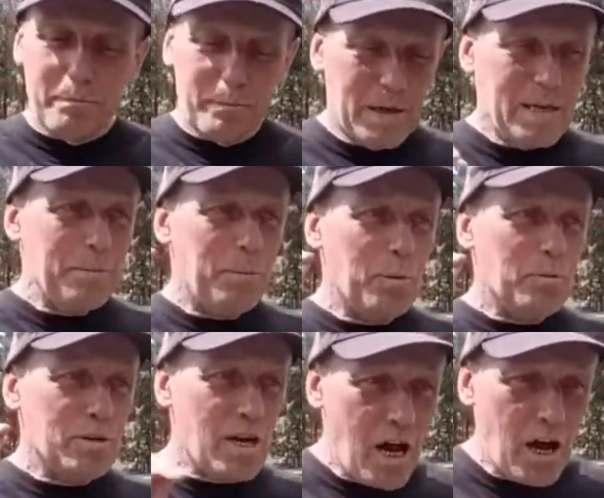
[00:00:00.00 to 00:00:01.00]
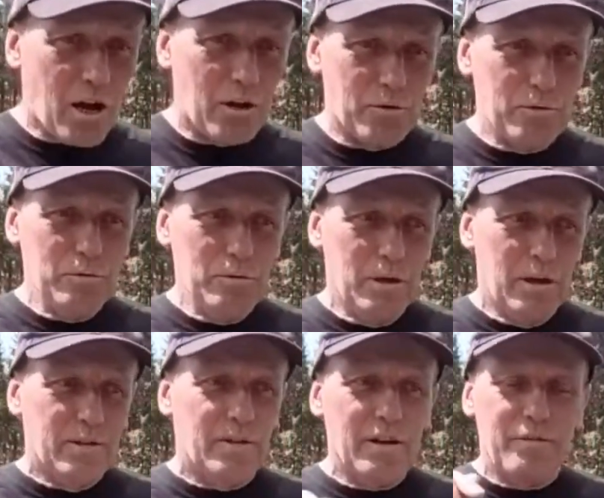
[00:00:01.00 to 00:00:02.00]
people know
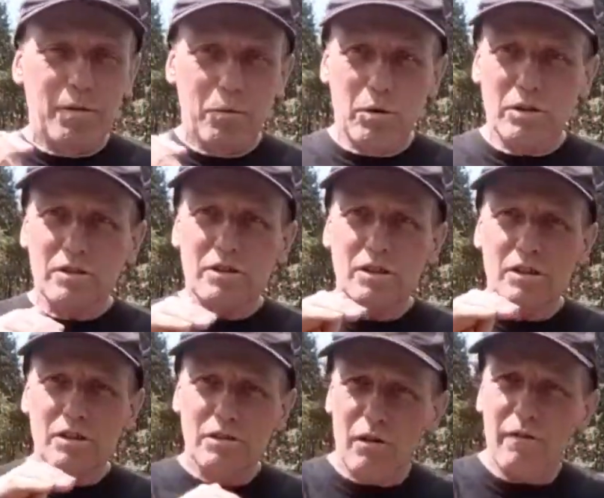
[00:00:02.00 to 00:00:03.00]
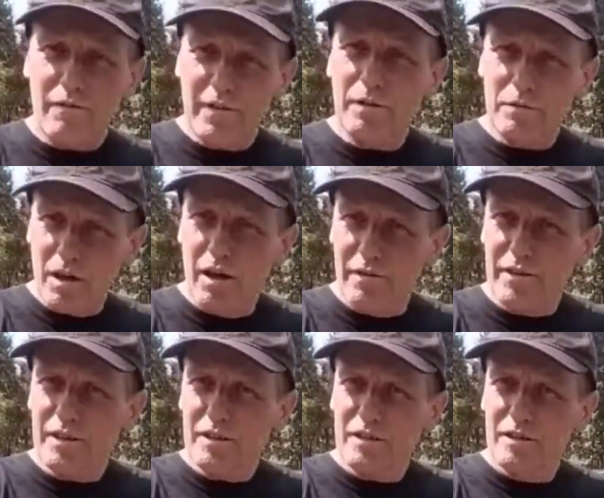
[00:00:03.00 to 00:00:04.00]
that if you want to not feel
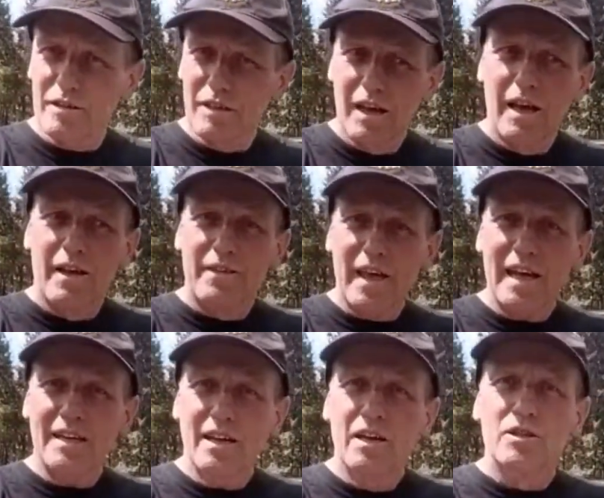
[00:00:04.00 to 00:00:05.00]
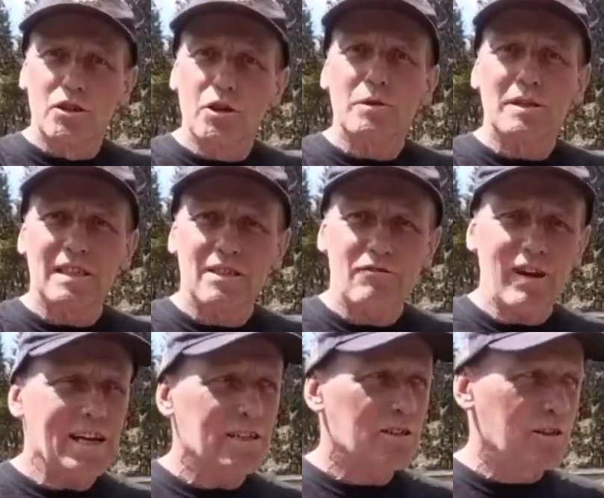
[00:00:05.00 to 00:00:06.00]
nervous, then do a
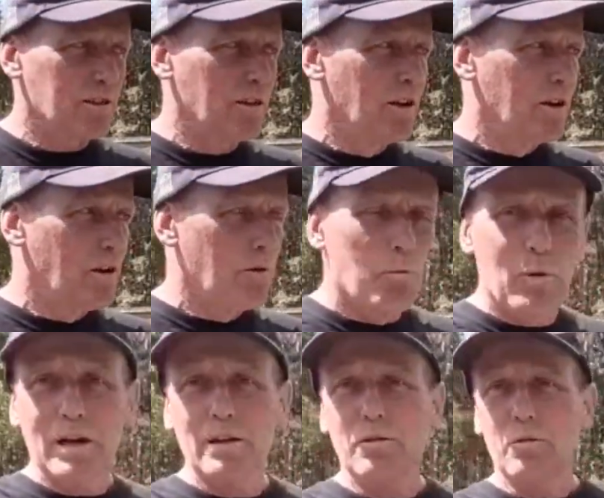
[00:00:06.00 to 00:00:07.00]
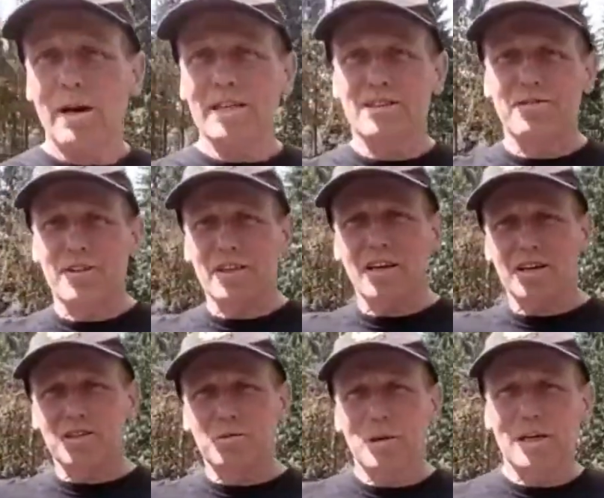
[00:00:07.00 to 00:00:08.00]
distraction. While you're waiting for the
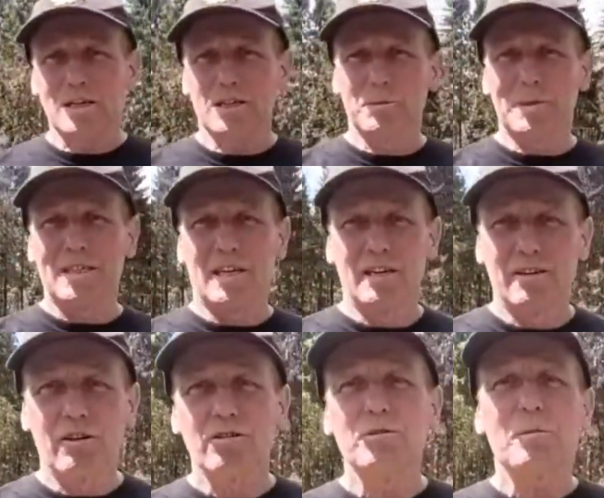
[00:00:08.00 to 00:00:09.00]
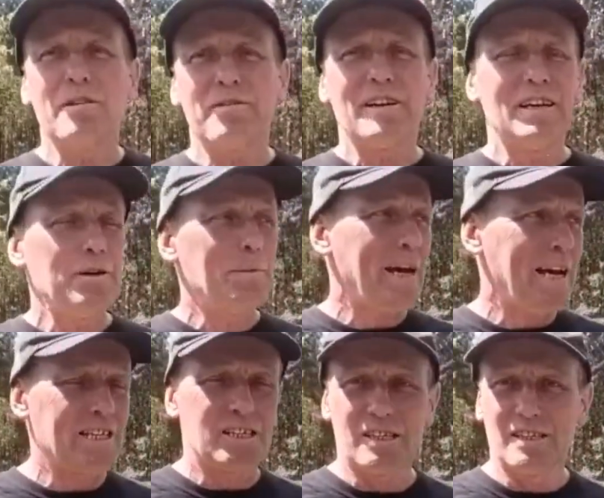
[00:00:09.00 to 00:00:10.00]
garden sprinkler to be turned on, you might feel a little bit
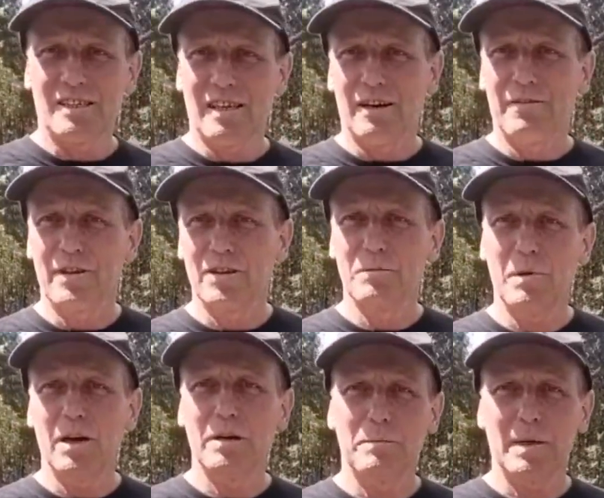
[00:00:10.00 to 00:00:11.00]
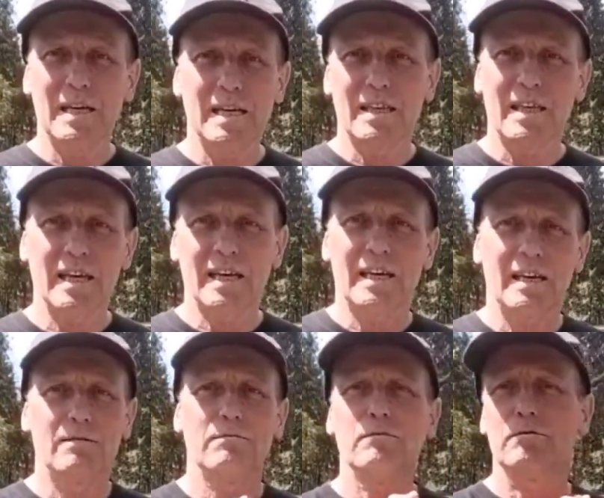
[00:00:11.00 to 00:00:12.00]
anxious yourself and you might be
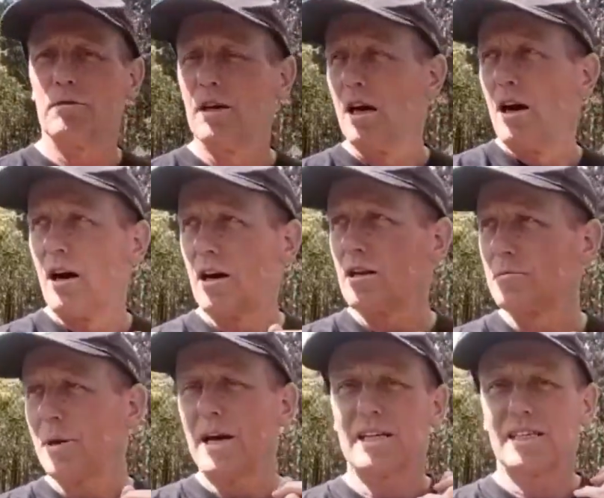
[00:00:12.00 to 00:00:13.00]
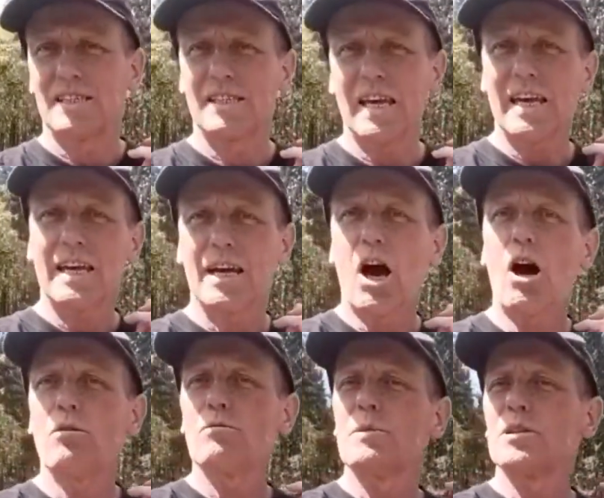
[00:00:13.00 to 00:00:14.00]
thinking, "Ooh, I'd better sing
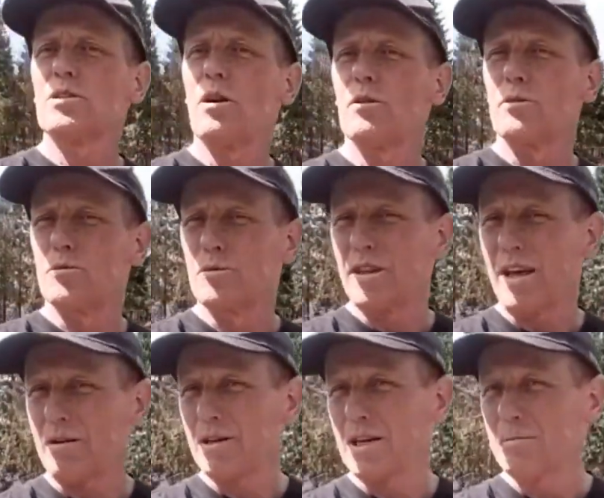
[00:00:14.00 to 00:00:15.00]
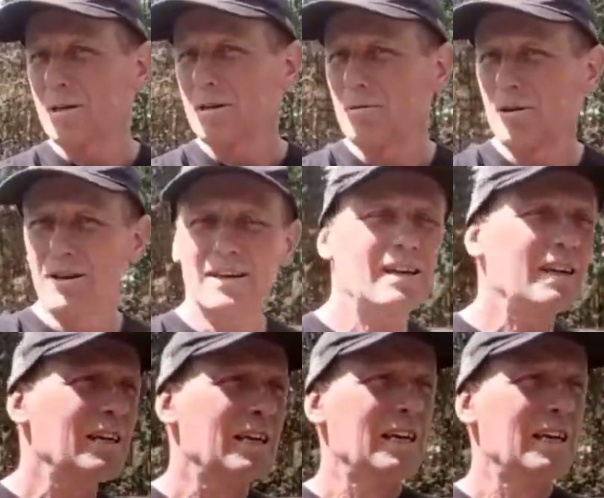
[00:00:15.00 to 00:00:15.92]
Old MacDonald. That'll keep me quiet."